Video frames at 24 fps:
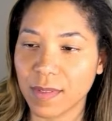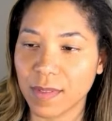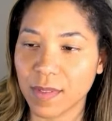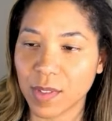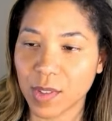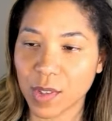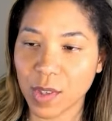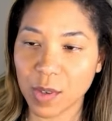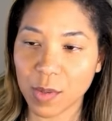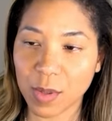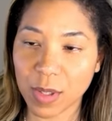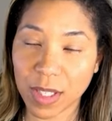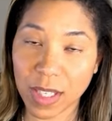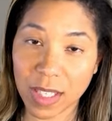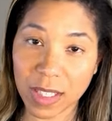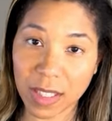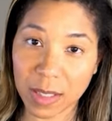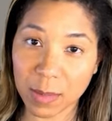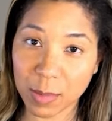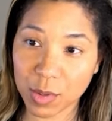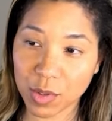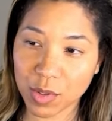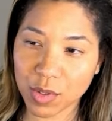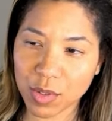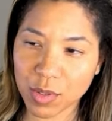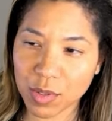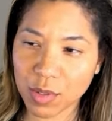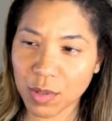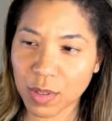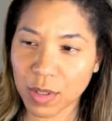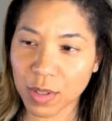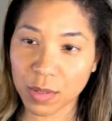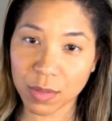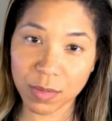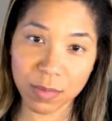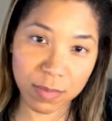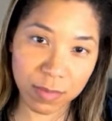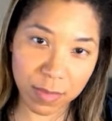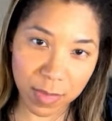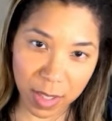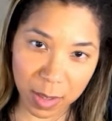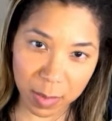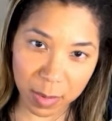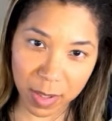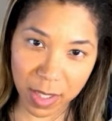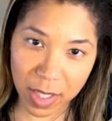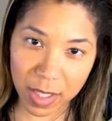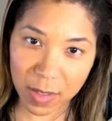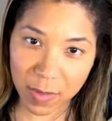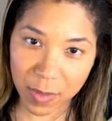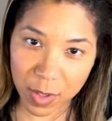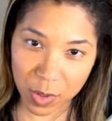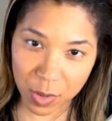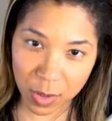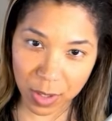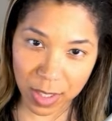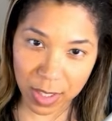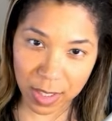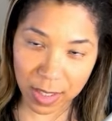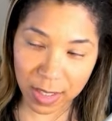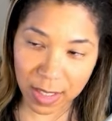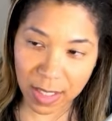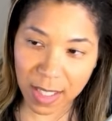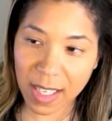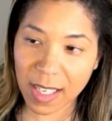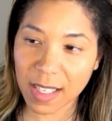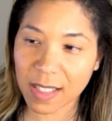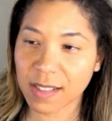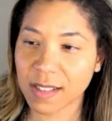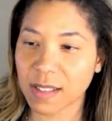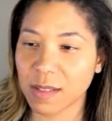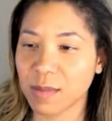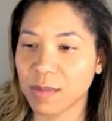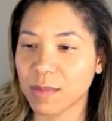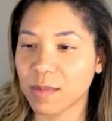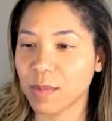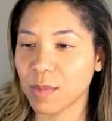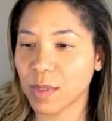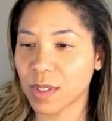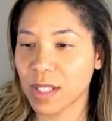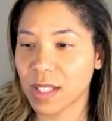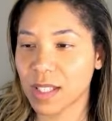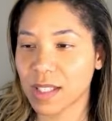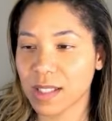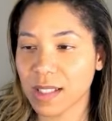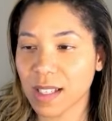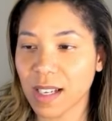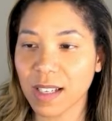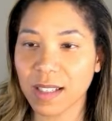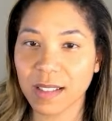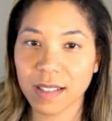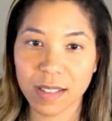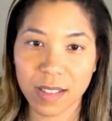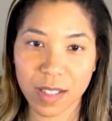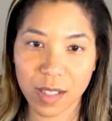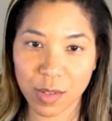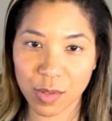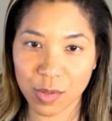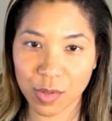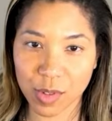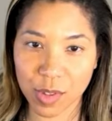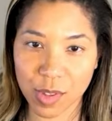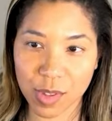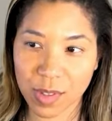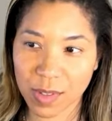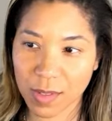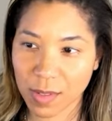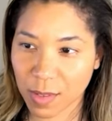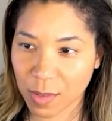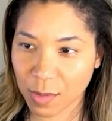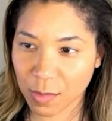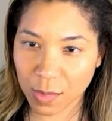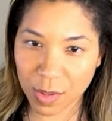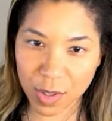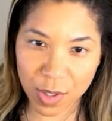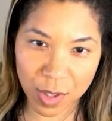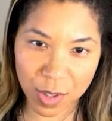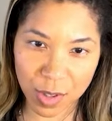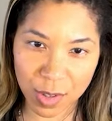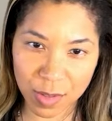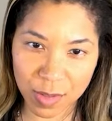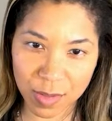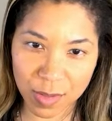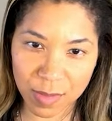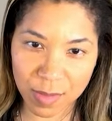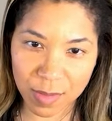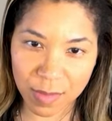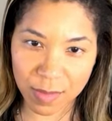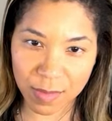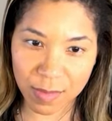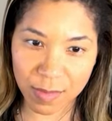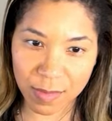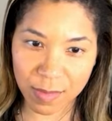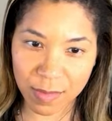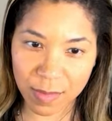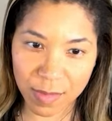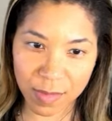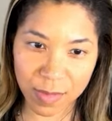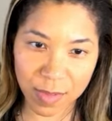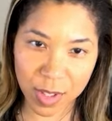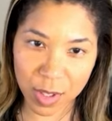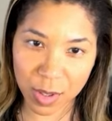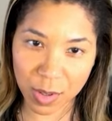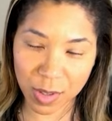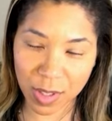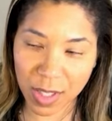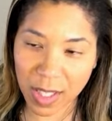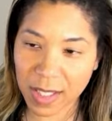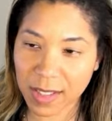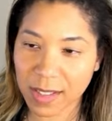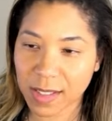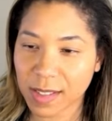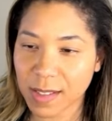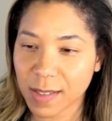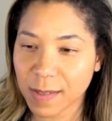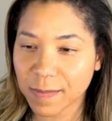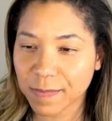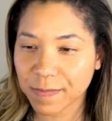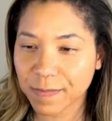So when hide label is true, it'll apply the visually hidden class, and when it's not, it'll just return 0 classes.